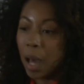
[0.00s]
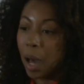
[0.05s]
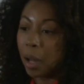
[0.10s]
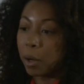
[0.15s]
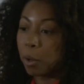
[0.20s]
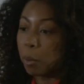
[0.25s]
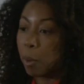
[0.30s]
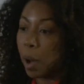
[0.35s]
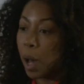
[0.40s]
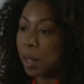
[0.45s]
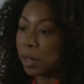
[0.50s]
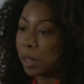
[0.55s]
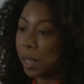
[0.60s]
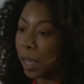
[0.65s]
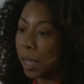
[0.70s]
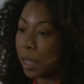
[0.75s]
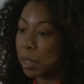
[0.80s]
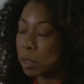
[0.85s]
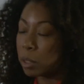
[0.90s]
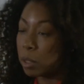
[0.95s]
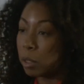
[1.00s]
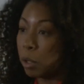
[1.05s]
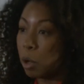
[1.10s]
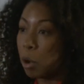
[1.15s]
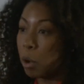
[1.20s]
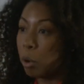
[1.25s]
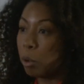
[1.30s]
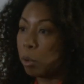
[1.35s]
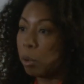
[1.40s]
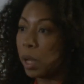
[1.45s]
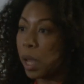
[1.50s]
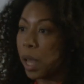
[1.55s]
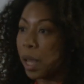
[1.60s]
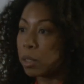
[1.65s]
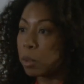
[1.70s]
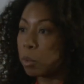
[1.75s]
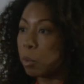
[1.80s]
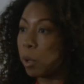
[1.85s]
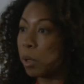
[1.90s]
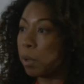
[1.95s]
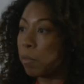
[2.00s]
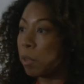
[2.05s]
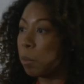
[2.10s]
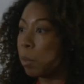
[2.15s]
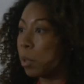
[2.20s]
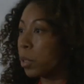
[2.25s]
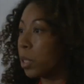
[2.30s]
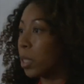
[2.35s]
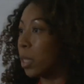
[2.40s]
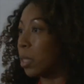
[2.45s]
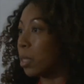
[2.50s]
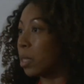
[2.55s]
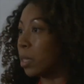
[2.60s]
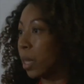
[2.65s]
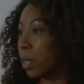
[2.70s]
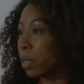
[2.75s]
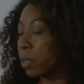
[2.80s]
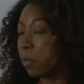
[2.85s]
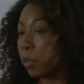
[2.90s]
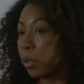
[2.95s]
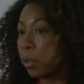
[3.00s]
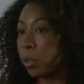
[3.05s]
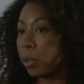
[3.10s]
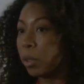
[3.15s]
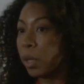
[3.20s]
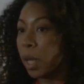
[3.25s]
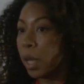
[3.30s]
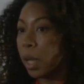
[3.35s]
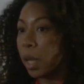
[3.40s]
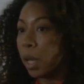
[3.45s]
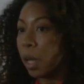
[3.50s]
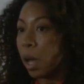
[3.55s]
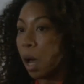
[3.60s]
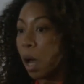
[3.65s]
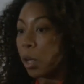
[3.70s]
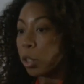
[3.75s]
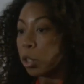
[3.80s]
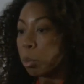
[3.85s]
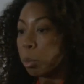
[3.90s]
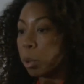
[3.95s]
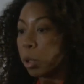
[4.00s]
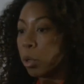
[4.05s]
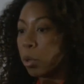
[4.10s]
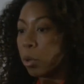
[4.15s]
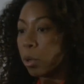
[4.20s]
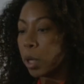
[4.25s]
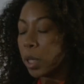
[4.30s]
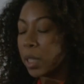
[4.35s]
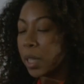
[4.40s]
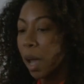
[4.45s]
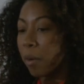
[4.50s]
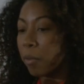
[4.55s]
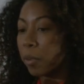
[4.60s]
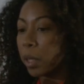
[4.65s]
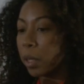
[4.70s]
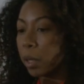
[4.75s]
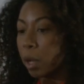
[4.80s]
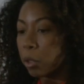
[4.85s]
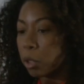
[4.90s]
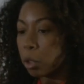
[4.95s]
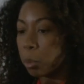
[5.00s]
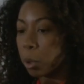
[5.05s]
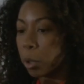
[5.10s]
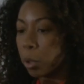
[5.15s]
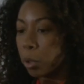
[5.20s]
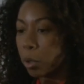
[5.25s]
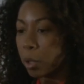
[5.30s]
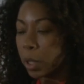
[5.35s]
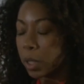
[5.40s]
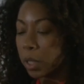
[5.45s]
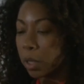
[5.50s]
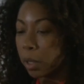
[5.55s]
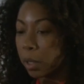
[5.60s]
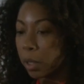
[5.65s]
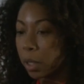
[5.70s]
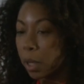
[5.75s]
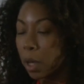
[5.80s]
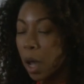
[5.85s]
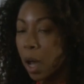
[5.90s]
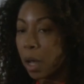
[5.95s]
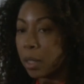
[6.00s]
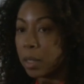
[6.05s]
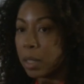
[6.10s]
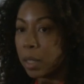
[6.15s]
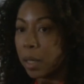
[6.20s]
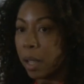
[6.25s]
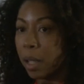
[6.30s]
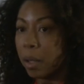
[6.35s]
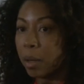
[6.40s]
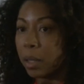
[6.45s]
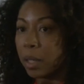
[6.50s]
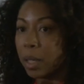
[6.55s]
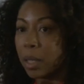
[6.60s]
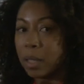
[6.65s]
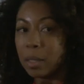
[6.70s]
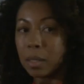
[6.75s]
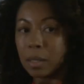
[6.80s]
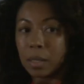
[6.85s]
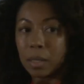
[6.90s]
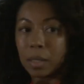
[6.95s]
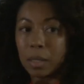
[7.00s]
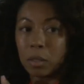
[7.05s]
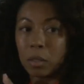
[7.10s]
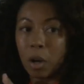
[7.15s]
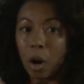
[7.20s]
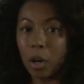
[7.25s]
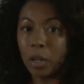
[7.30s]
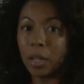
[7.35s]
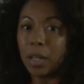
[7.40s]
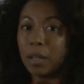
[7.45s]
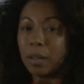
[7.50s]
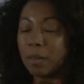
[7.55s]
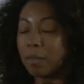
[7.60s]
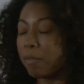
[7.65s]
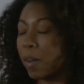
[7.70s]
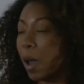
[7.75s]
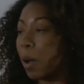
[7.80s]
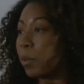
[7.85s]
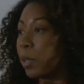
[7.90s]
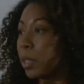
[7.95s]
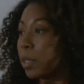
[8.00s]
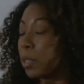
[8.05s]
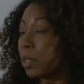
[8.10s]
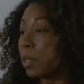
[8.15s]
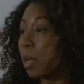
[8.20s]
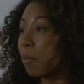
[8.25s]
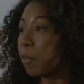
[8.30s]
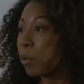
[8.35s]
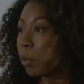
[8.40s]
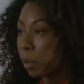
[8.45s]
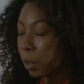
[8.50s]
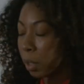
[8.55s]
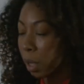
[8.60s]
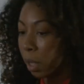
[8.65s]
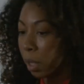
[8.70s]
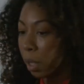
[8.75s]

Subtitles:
Adewale is known as one of the most successful entrepreneurs, African entrepreneurs here on the continent. He's started and founded several